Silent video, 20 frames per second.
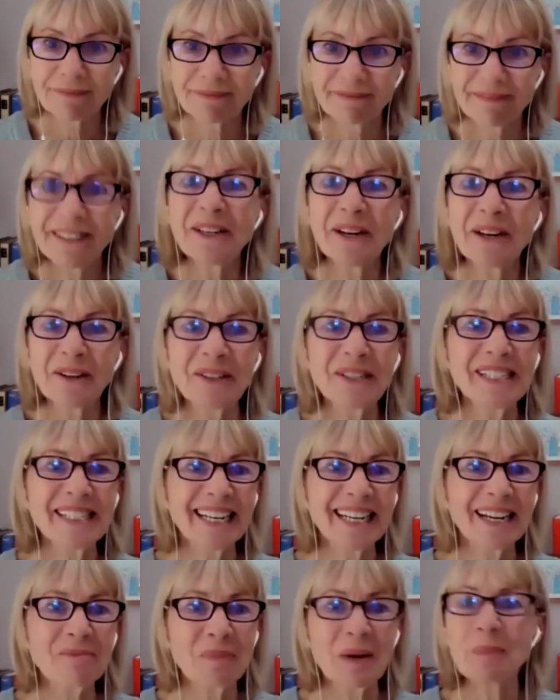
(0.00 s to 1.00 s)
You know, because
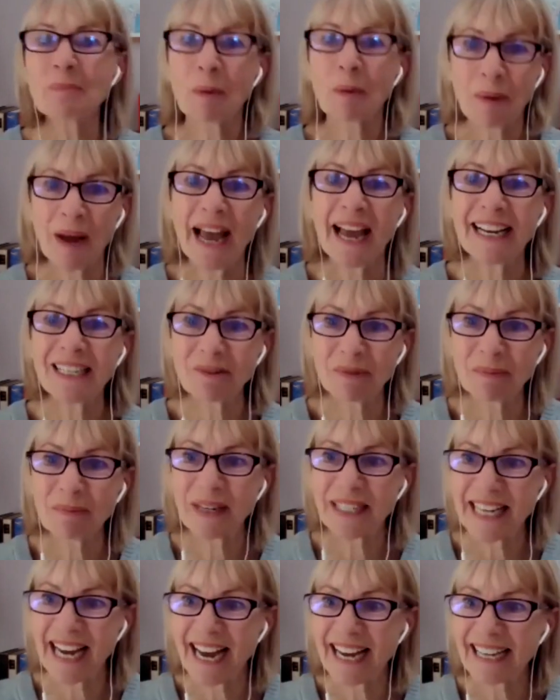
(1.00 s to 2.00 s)
I'd been prepared with
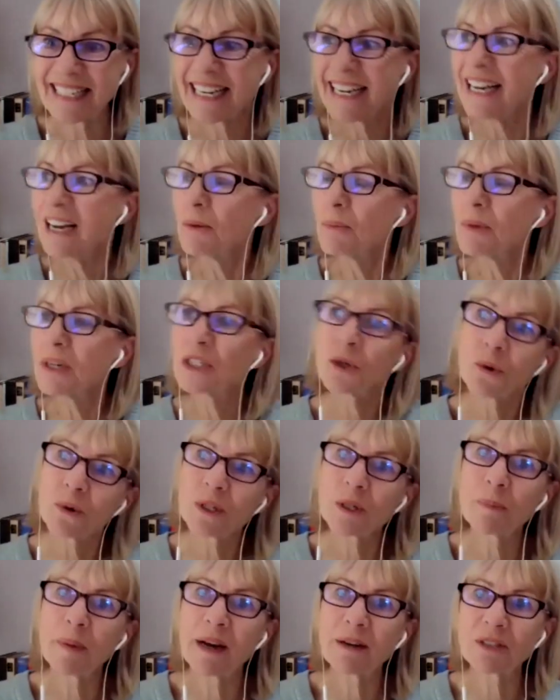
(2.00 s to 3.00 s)
my dad. we
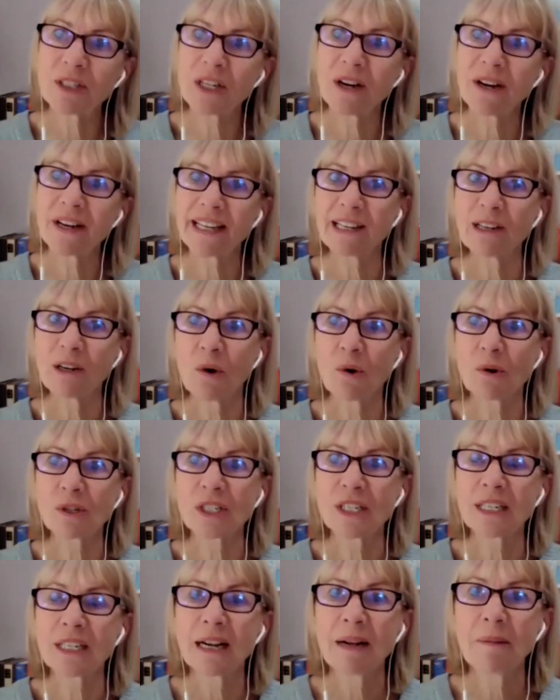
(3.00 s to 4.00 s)
talked about dying a lot.
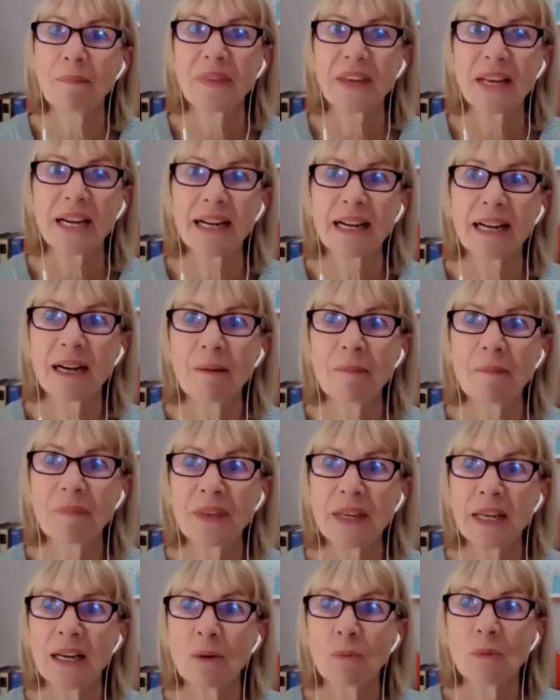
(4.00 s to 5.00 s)
Um,
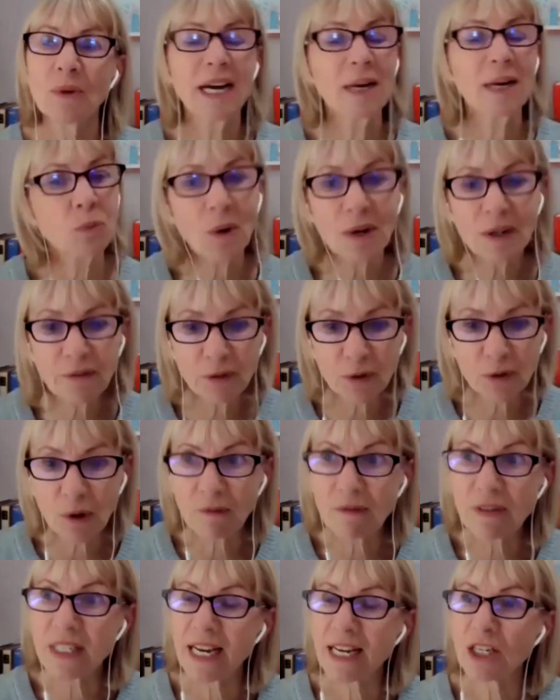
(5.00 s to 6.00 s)
we'd had wonderful
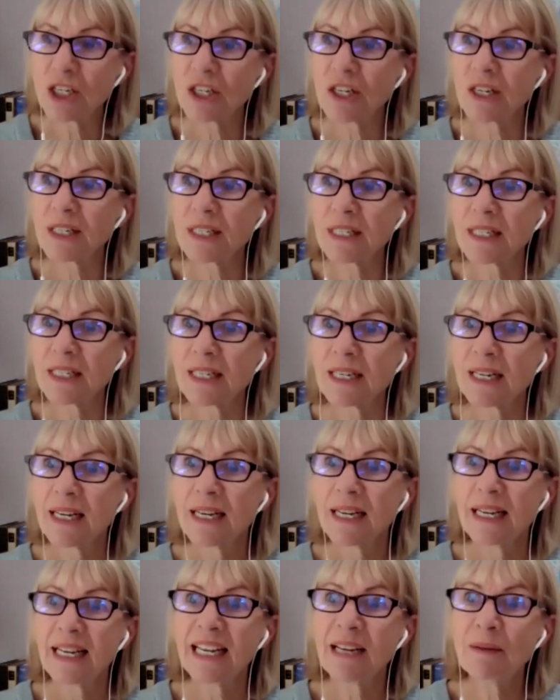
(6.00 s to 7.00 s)
conversations.
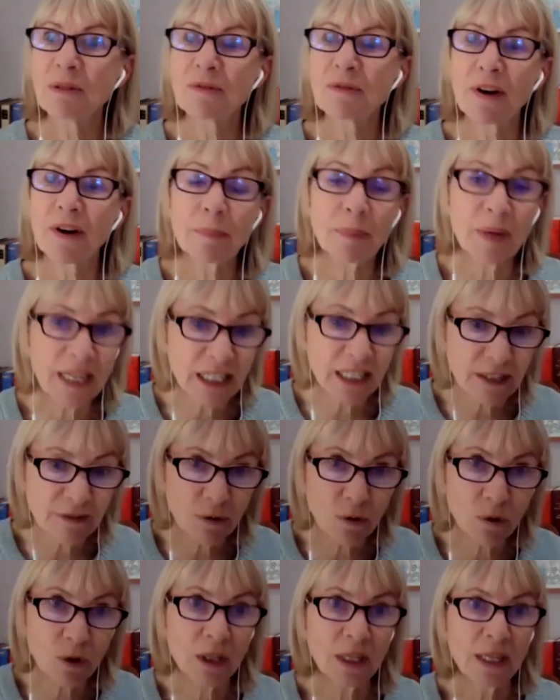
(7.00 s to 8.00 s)
He was very
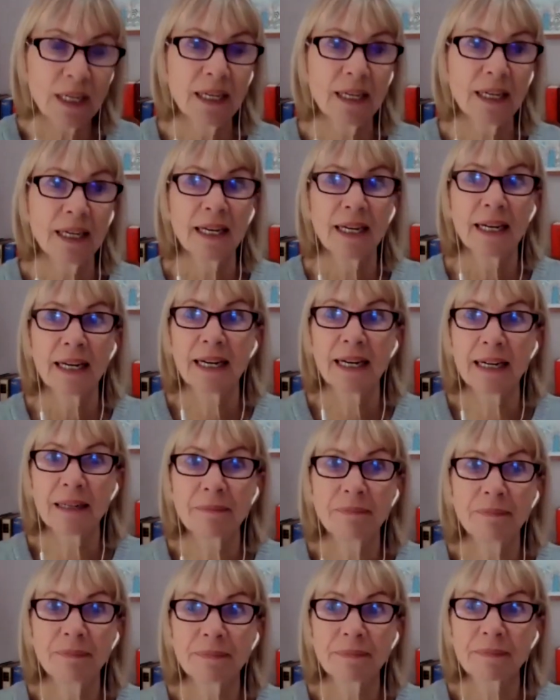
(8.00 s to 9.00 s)
peaceful
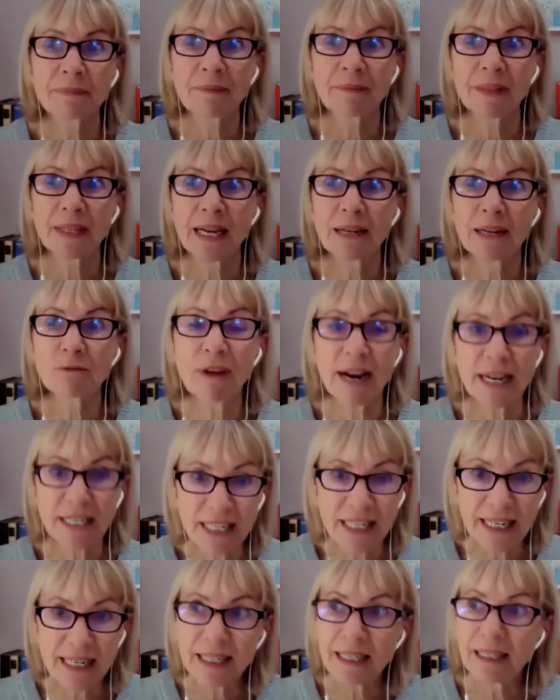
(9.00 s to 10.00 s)
um, and
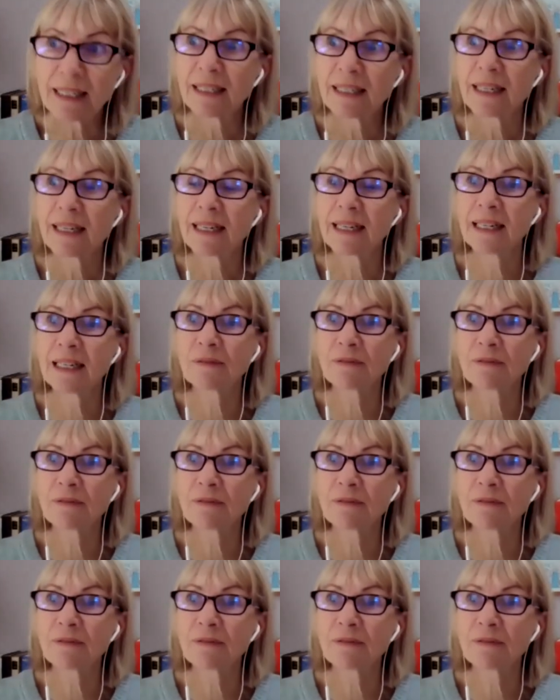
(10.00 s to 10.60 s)
ready, uh,